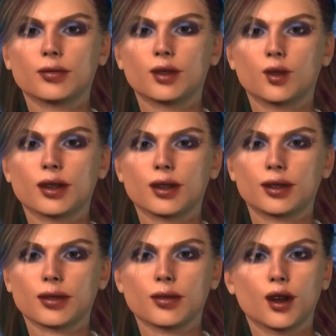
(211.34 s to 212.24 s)

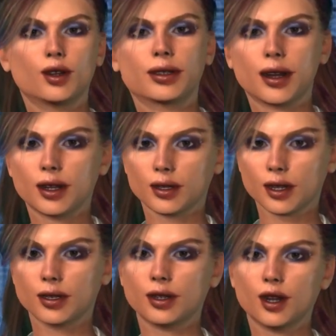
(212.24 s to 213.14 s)
Today, we're
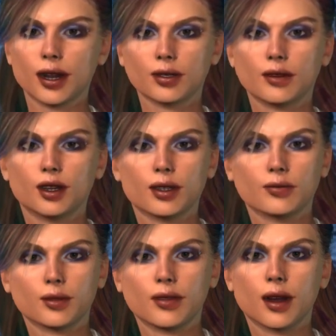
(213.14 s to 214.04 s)
tackling the grand vision
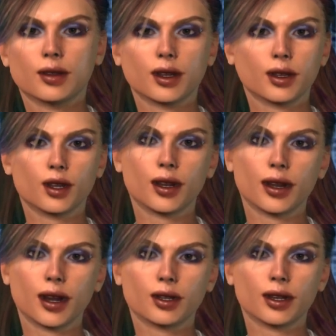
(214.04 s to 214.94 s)
of providing internet
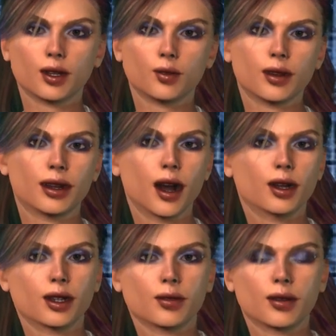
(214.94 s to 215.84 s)
access to
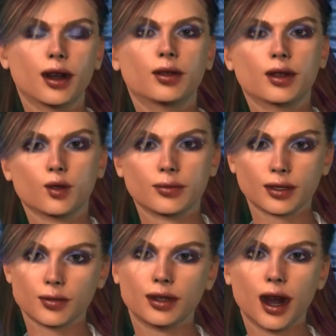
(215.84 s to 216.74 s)
billions, and I do
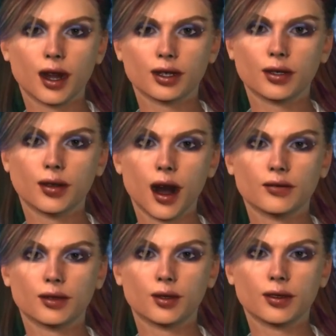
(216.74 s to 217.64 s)
mean billions, of
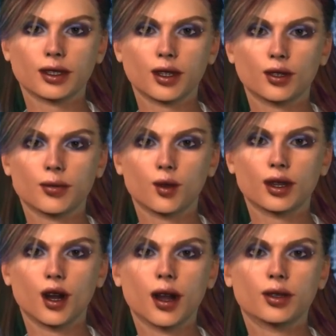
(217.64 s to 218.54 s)
humans in
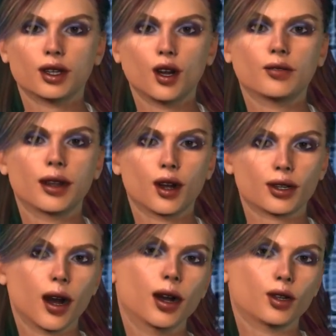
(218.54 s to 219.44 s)
remote or underserved
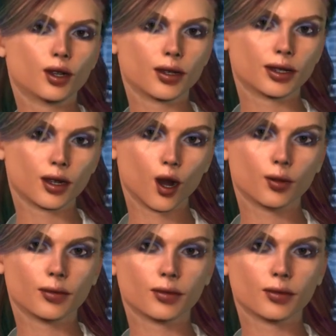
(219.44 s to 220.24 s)
areas across the globe.